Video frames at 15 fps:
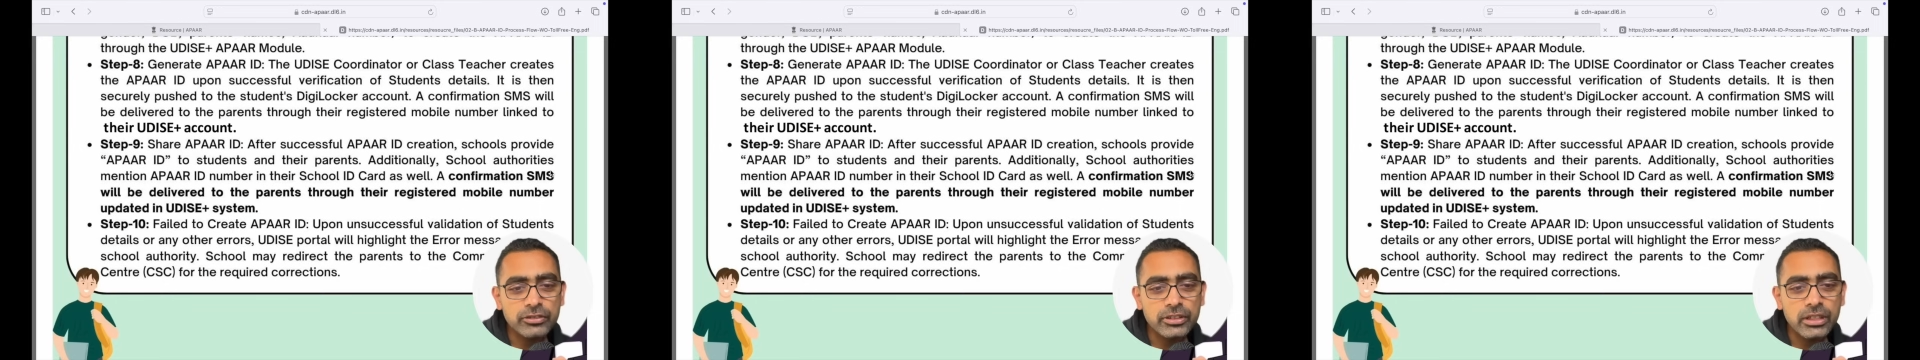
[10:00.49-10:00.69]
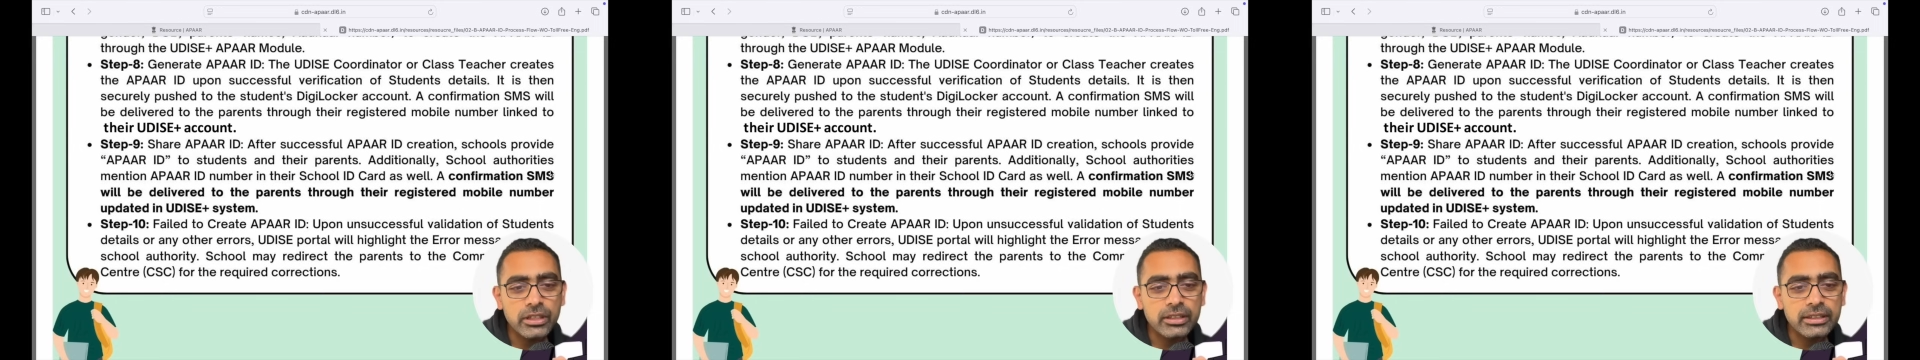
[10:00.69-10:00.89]

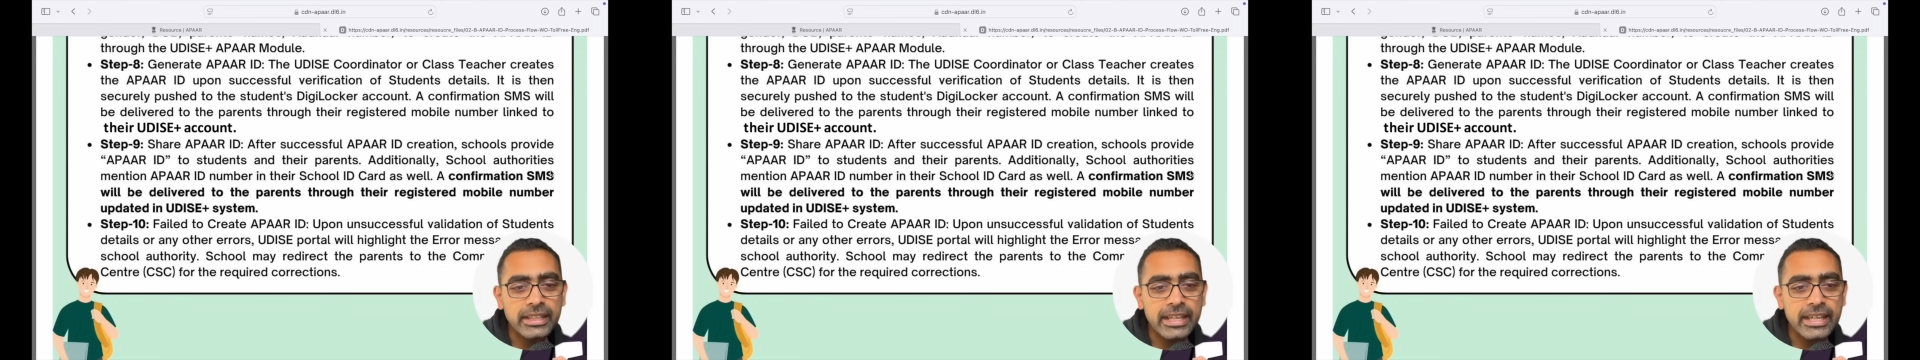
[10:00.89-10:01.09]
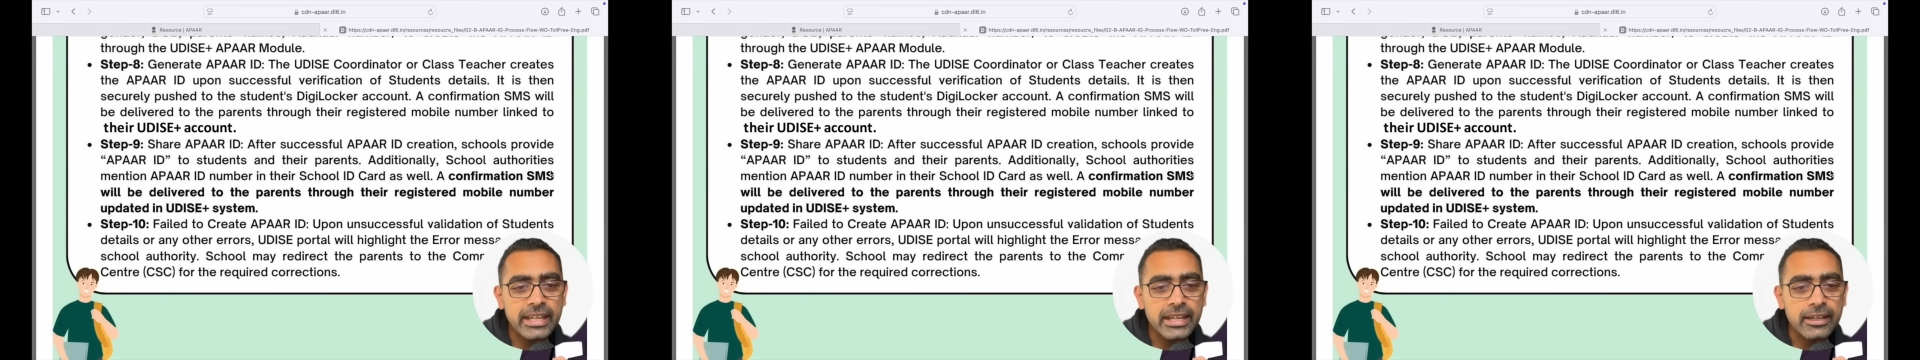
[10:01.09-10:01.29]

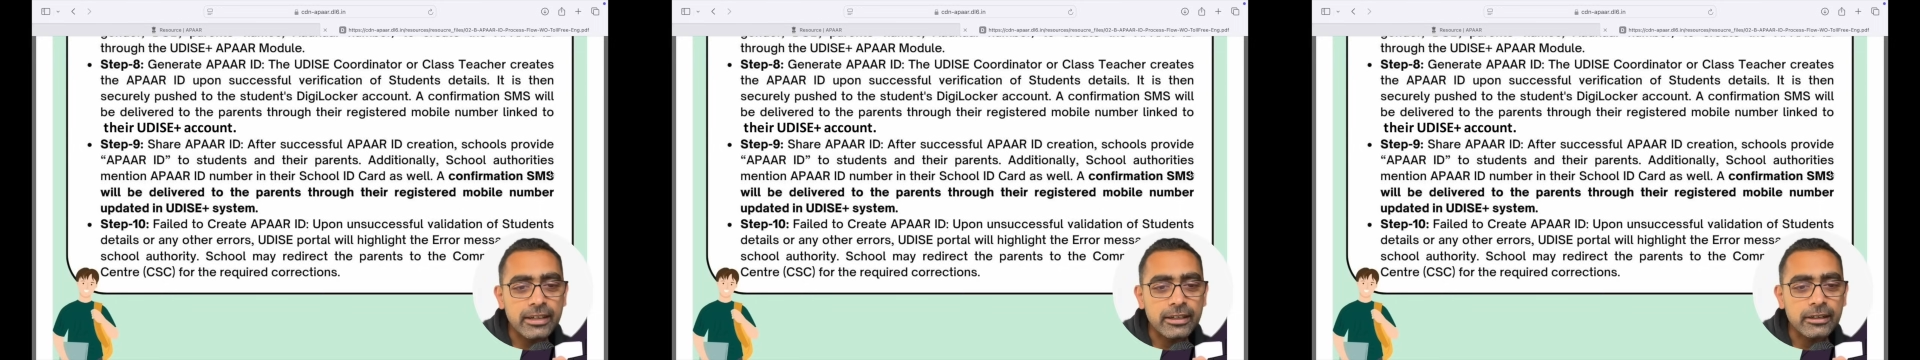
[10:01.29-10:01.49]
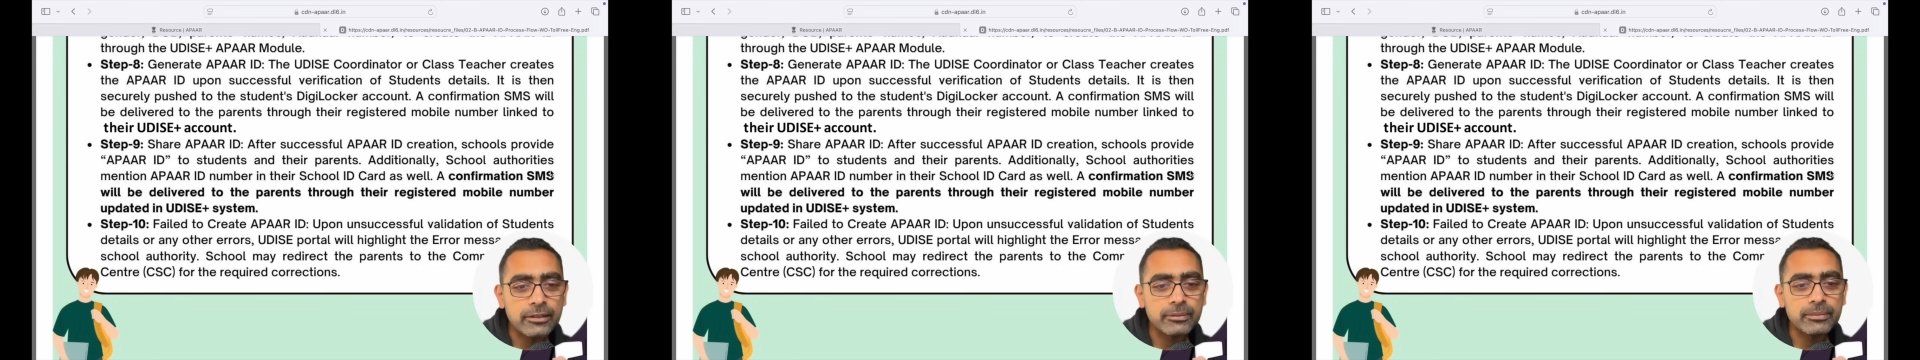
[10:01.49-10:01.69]

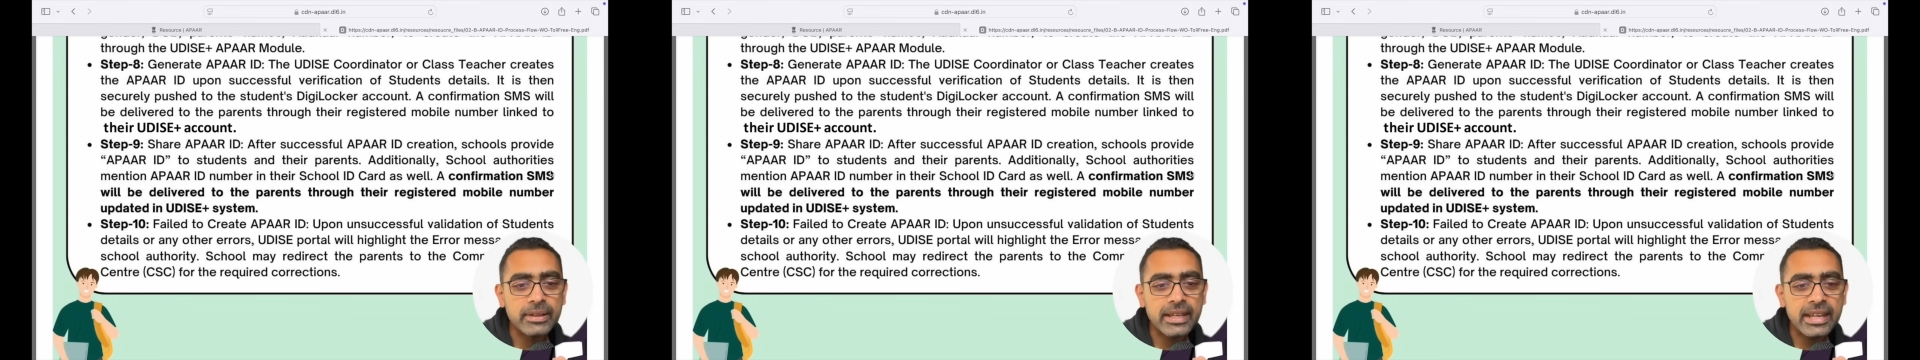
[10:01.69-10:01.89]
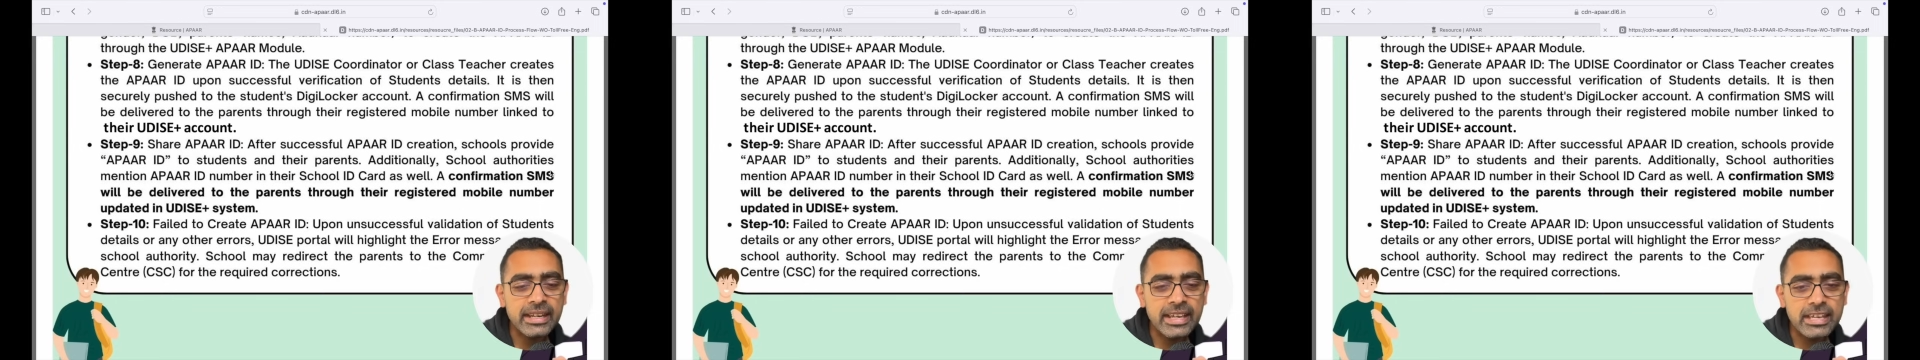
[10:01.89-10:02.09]

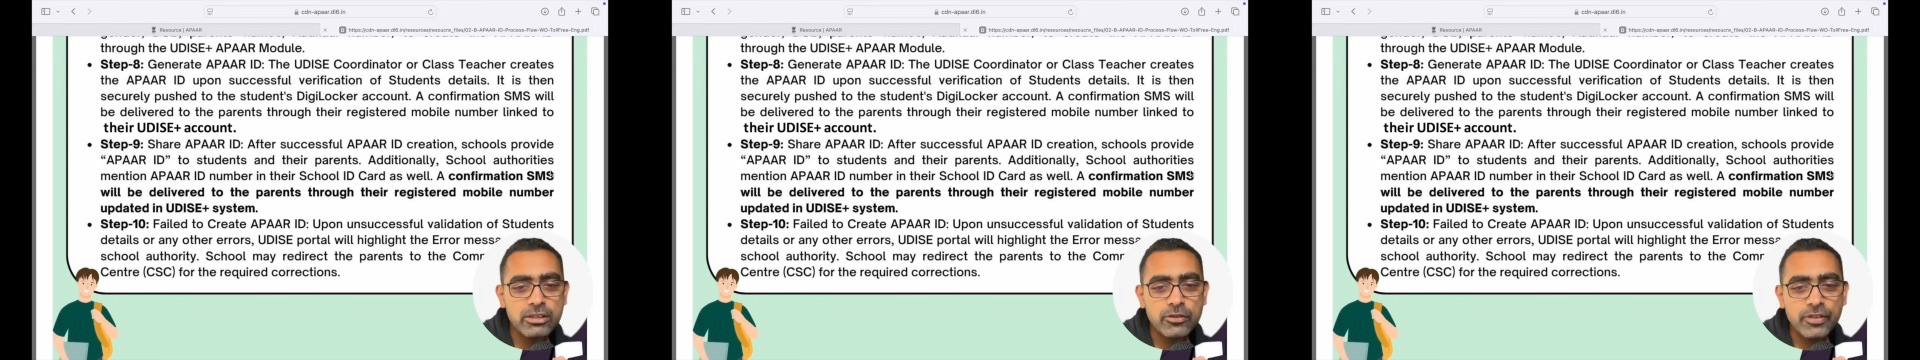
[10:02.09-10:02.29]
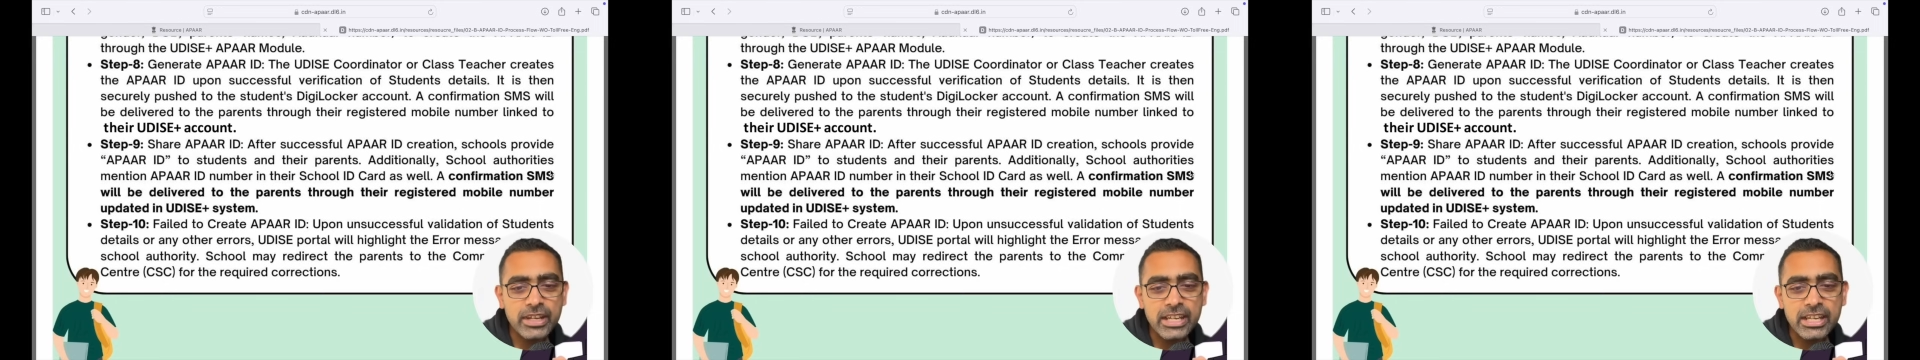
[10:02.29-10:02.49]
in case
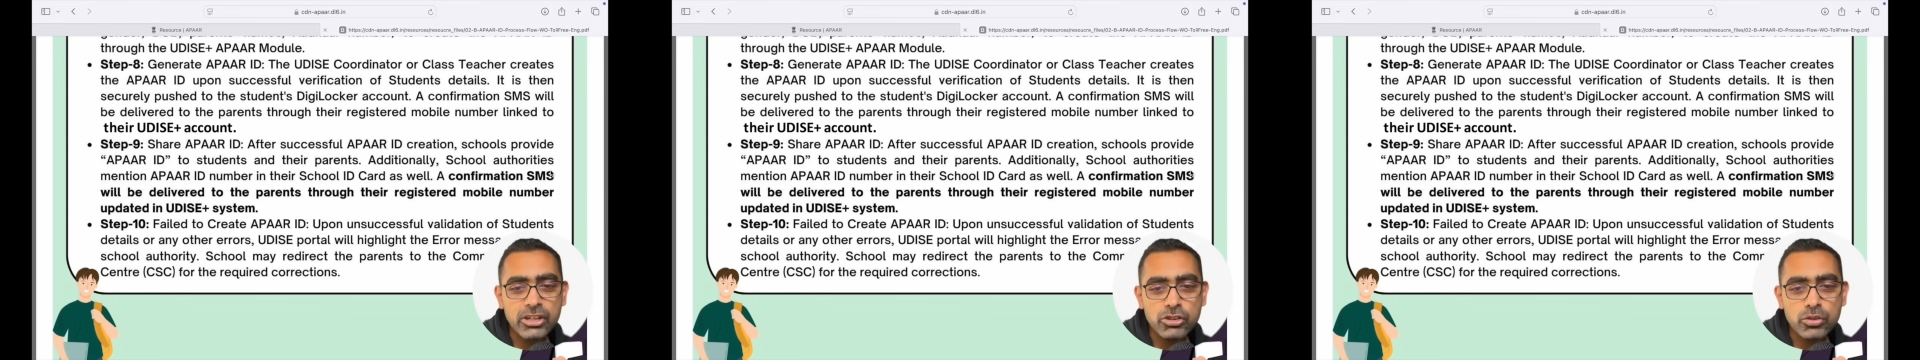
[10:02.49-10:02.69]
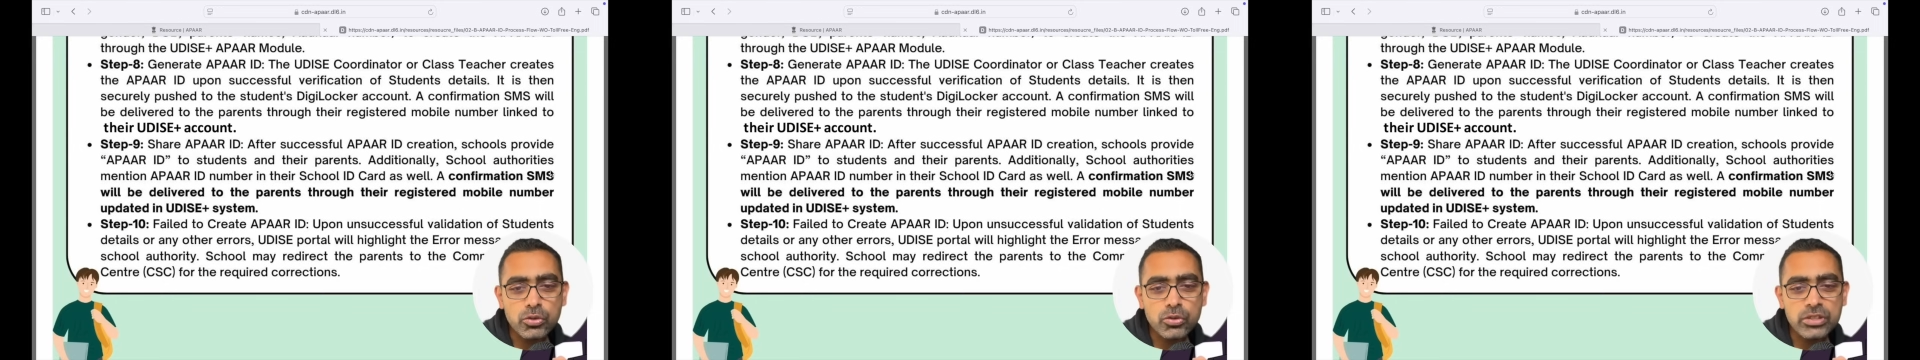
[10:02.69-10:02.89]
of any
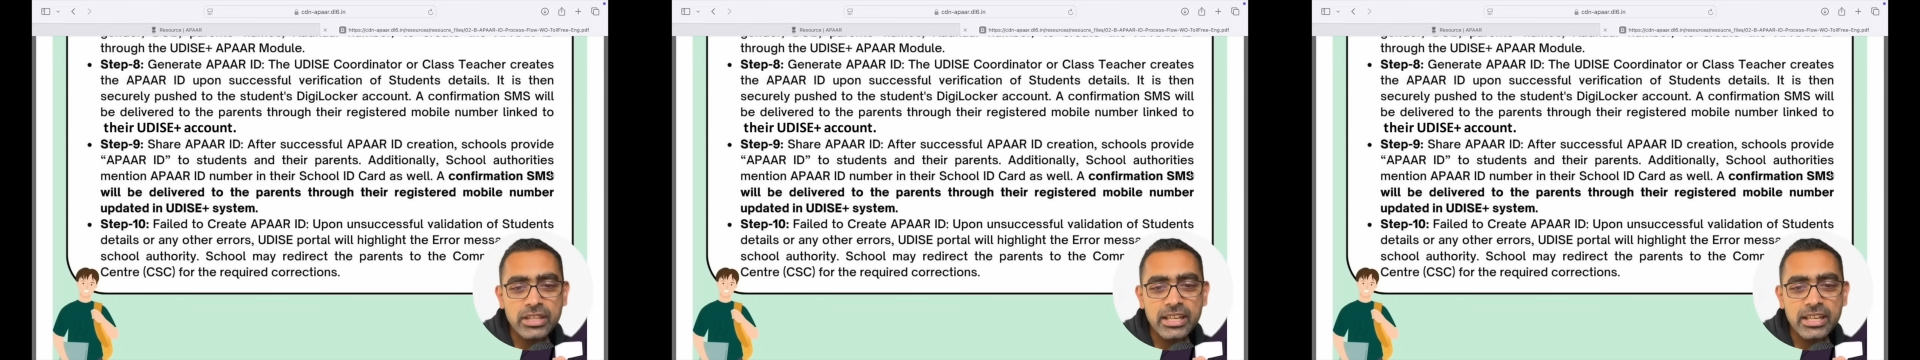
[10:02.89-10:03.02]
issues,